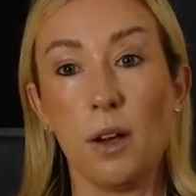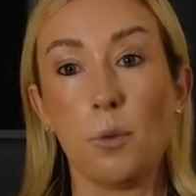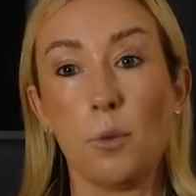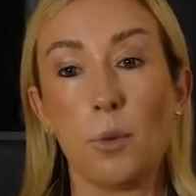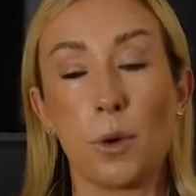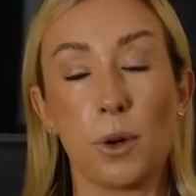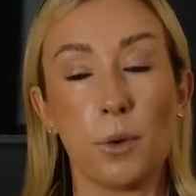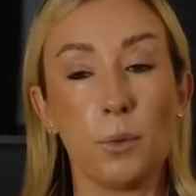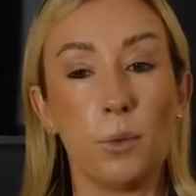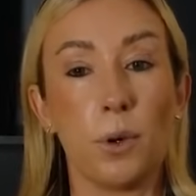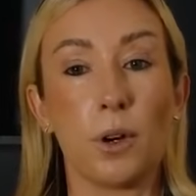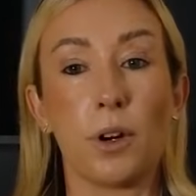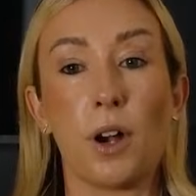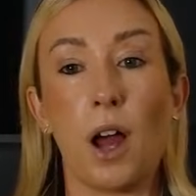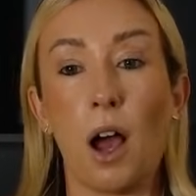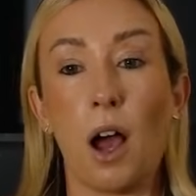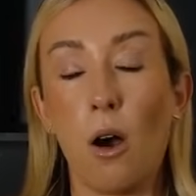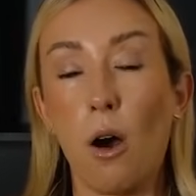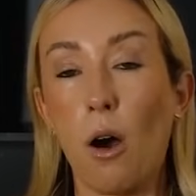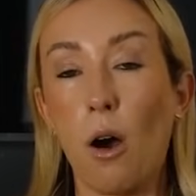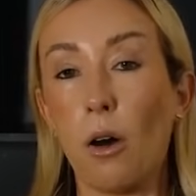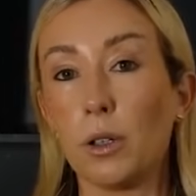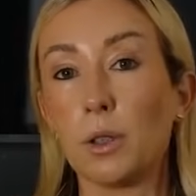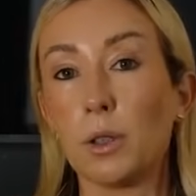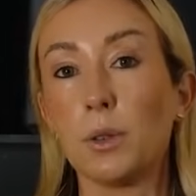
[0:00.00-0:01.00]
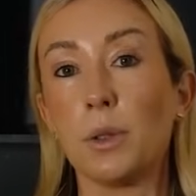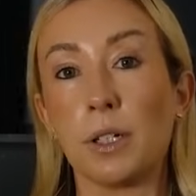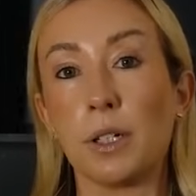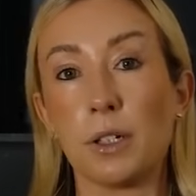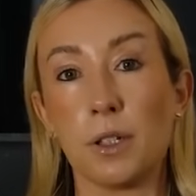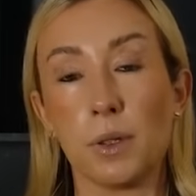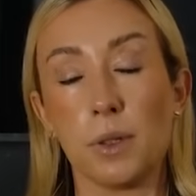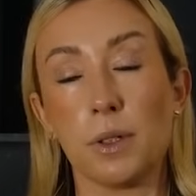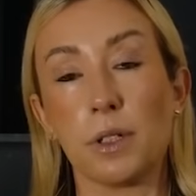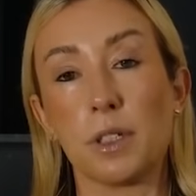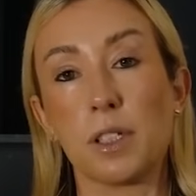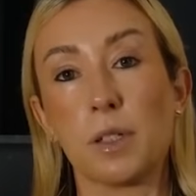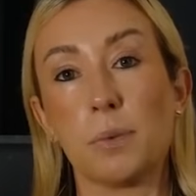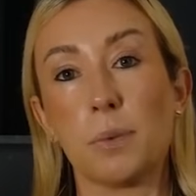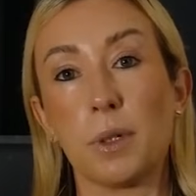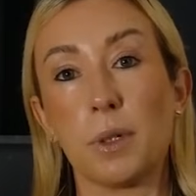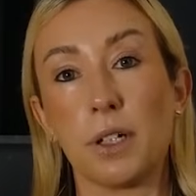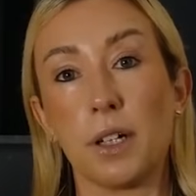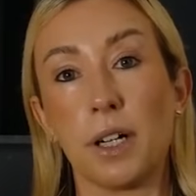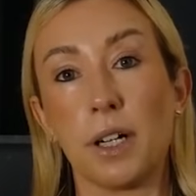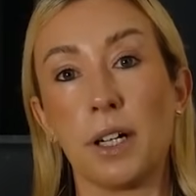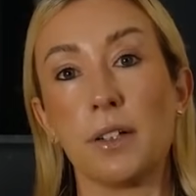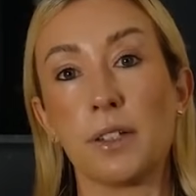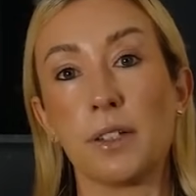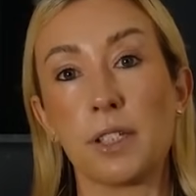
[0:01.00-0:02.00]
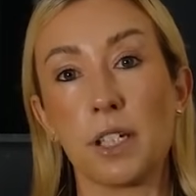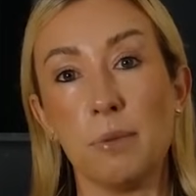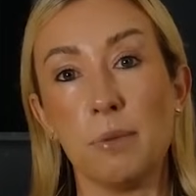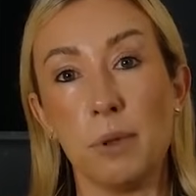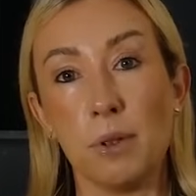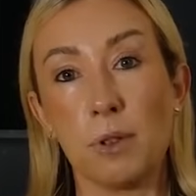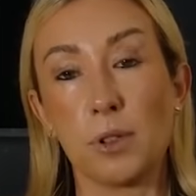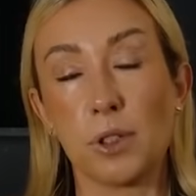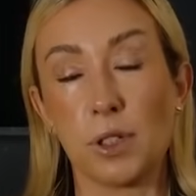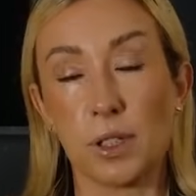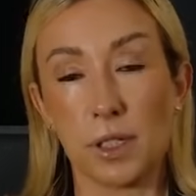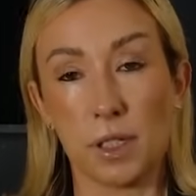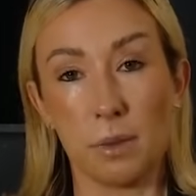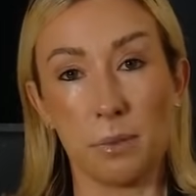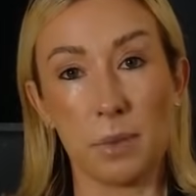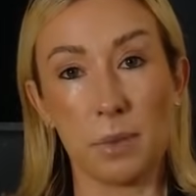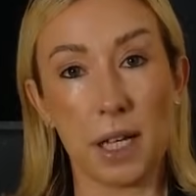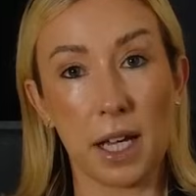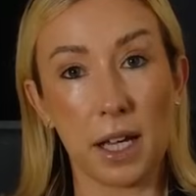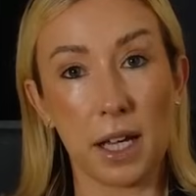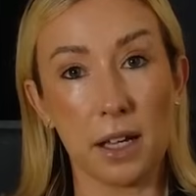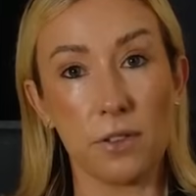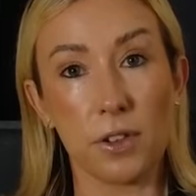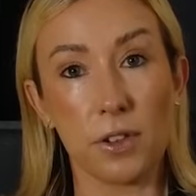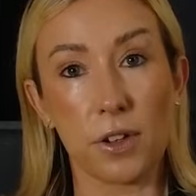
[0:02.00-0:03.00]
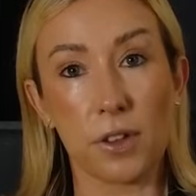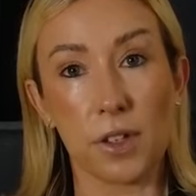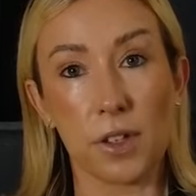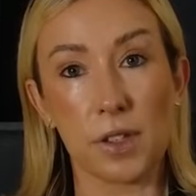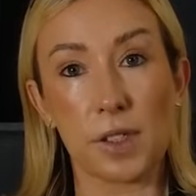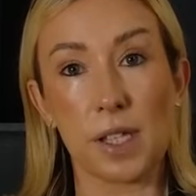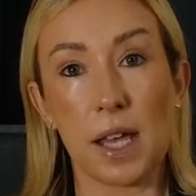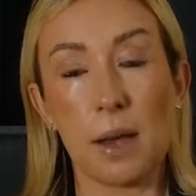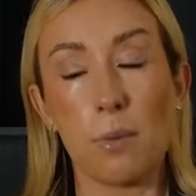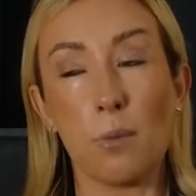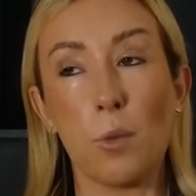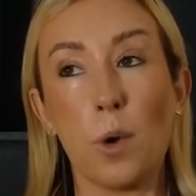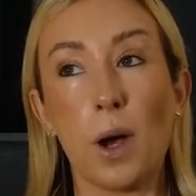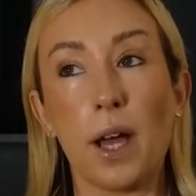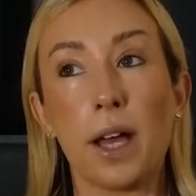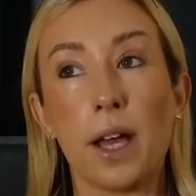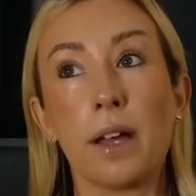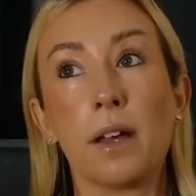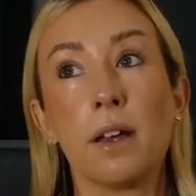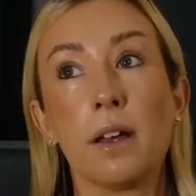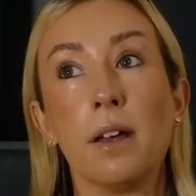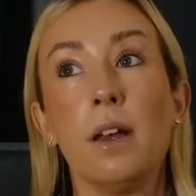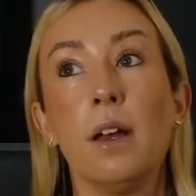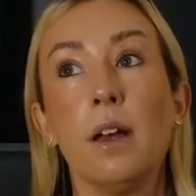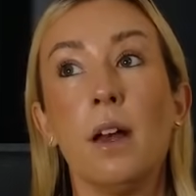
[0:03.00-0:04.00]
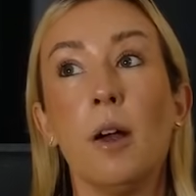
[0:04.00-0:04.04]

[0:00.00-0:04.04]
We're not all going to experience emotions and behavior the same way,